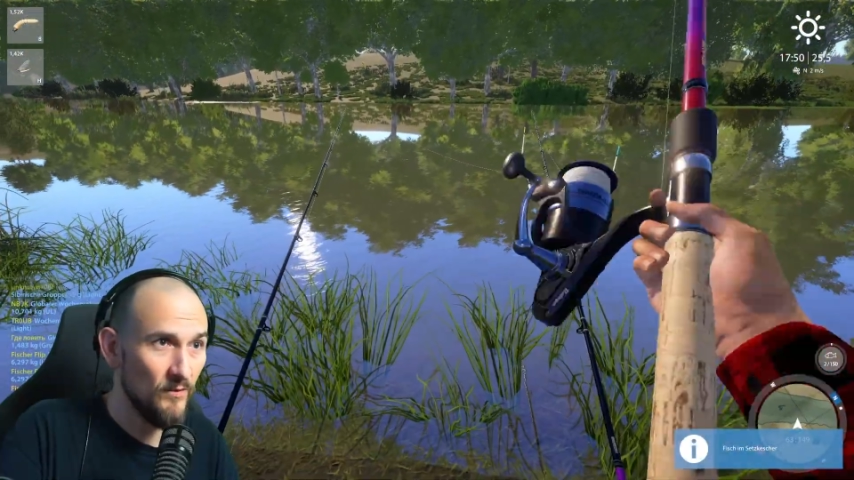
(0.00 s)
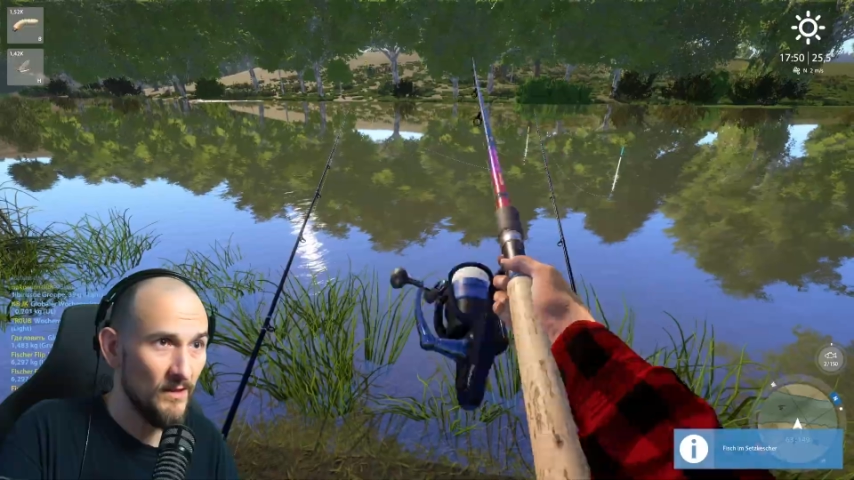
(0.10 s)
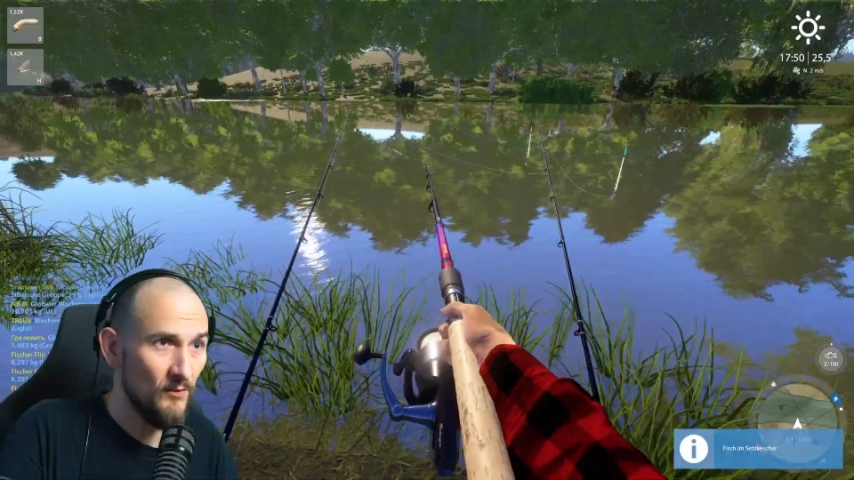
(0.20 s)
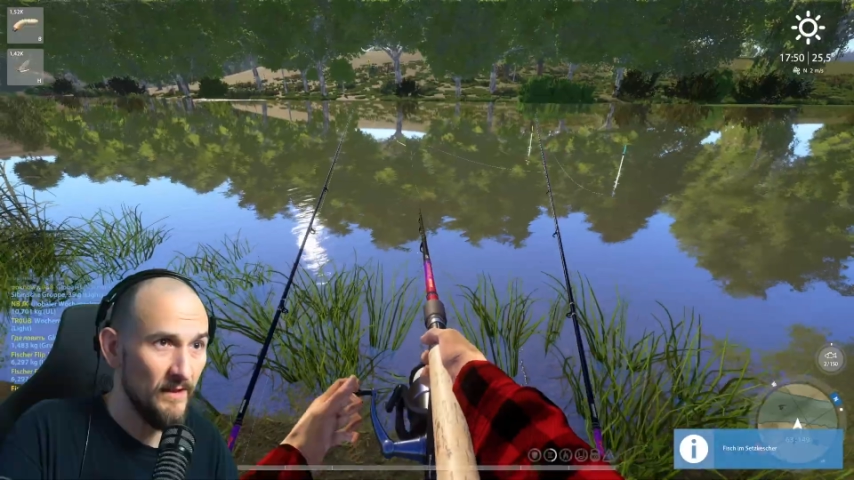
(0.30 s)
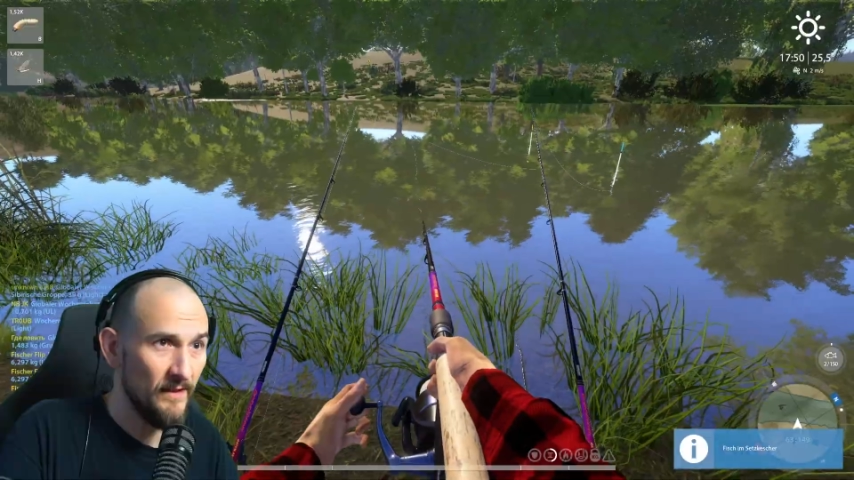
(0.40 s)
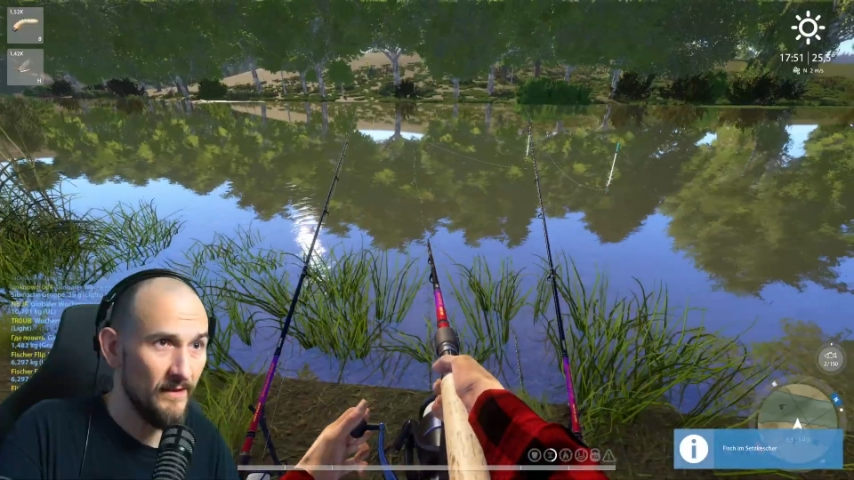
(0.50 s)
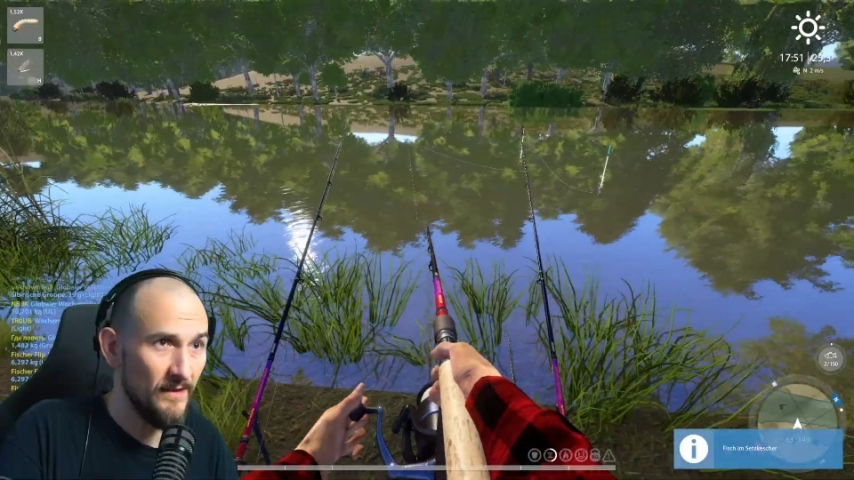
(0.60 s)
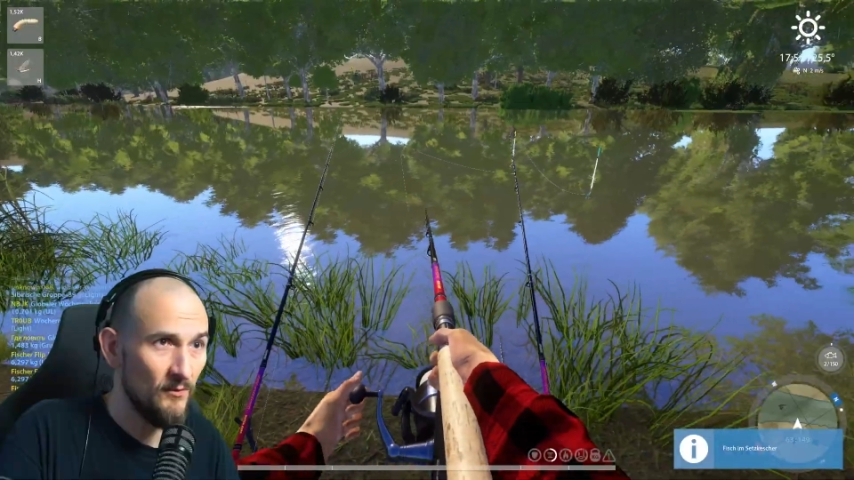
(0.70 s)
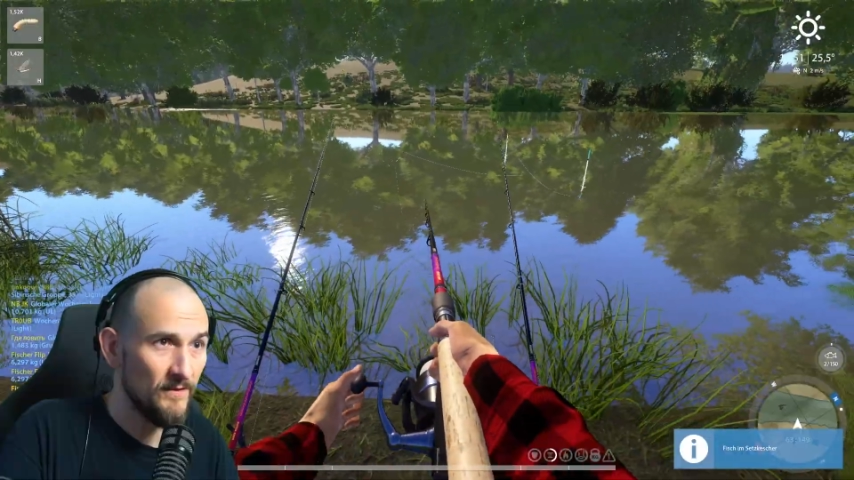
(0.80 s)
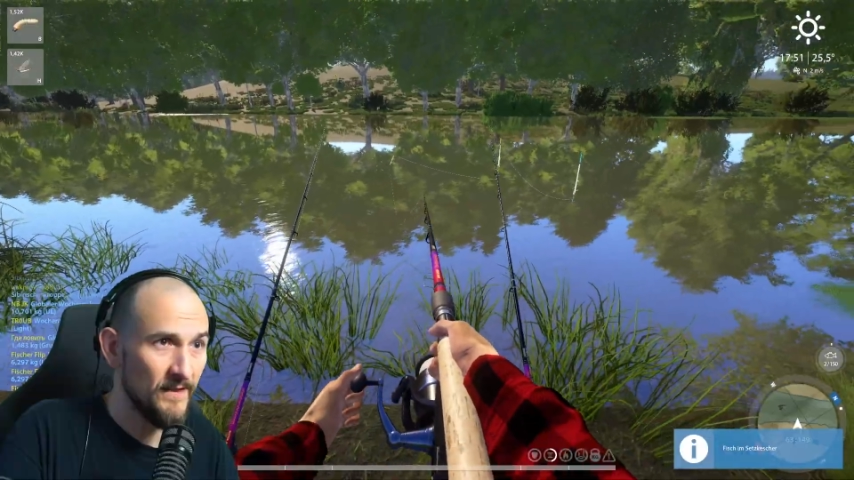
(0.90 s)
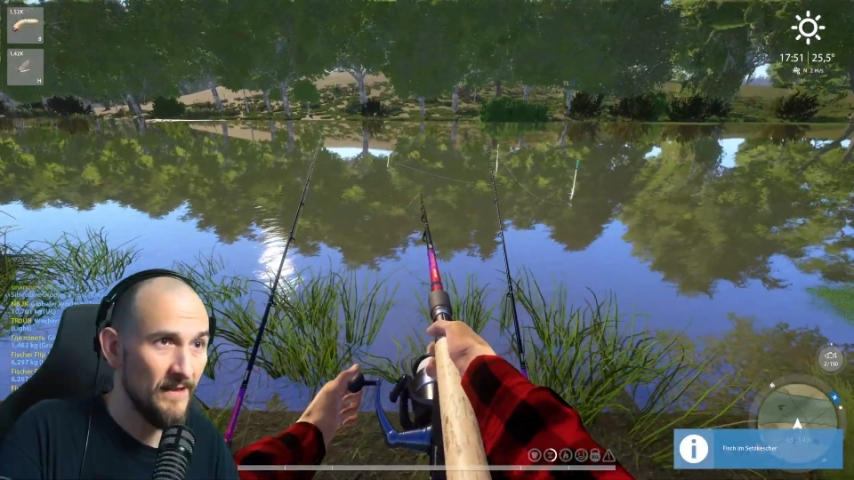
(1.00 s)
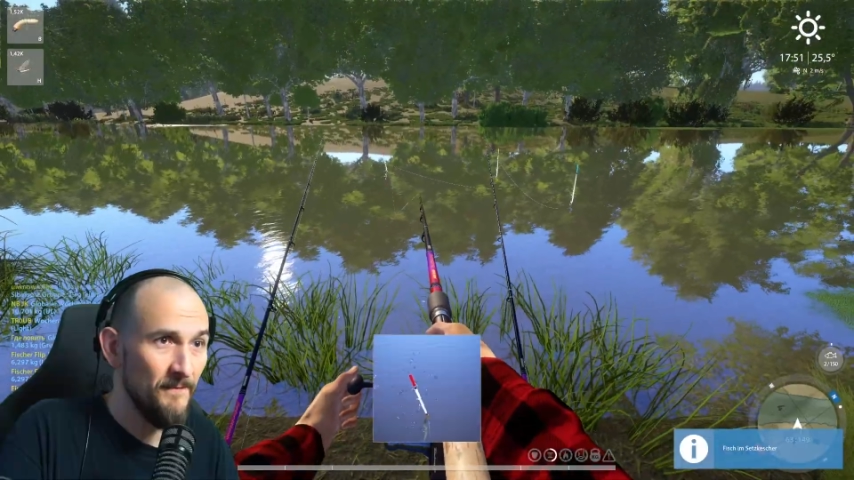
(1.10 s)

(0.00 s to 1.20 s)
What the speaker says: was just the pier